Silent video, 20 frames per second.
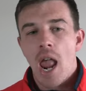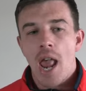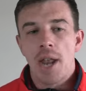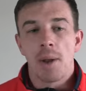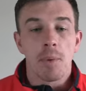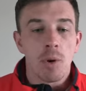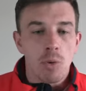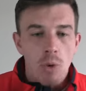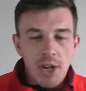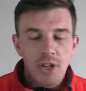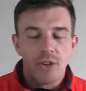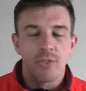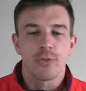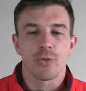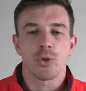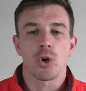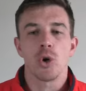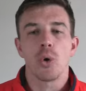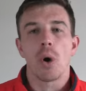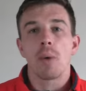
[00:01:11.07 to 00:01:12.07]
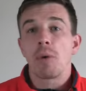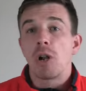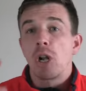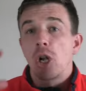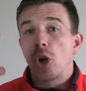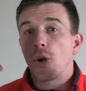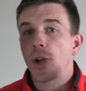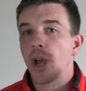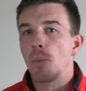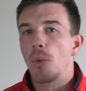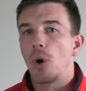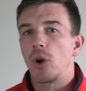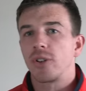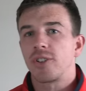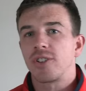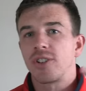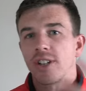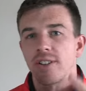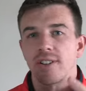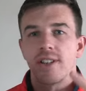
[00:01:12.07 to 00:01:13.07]
And I'm going to run you through. I'm going to look at what
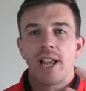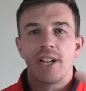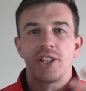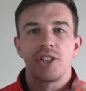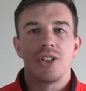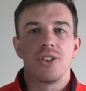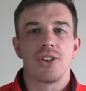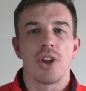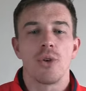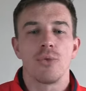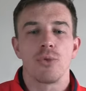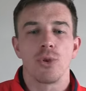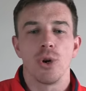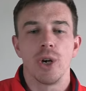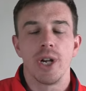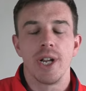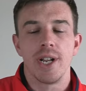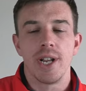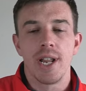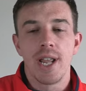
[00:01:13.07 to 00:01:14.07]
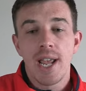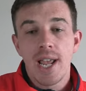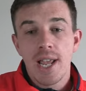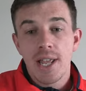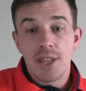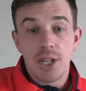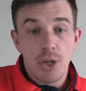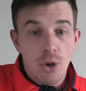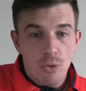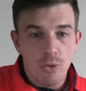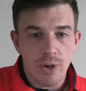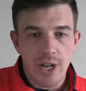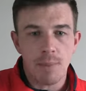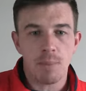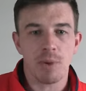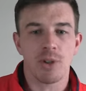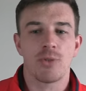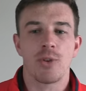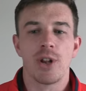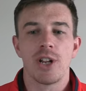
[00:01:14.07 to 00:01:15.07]
Six Nations over in the Northern
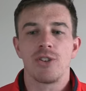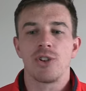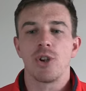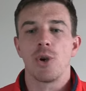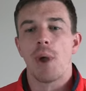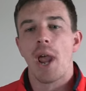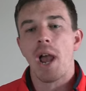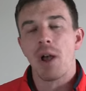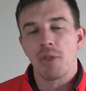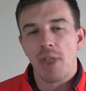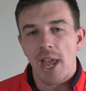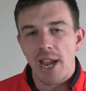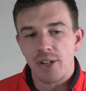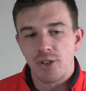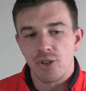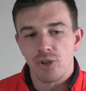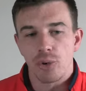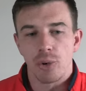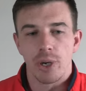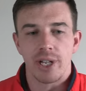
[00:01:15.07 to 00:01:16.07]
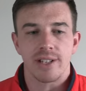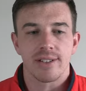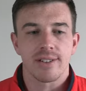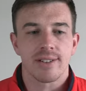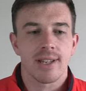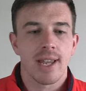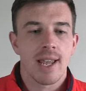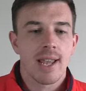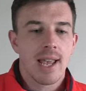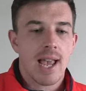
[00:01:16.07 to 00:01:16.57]
Hemisphere do, how they do it,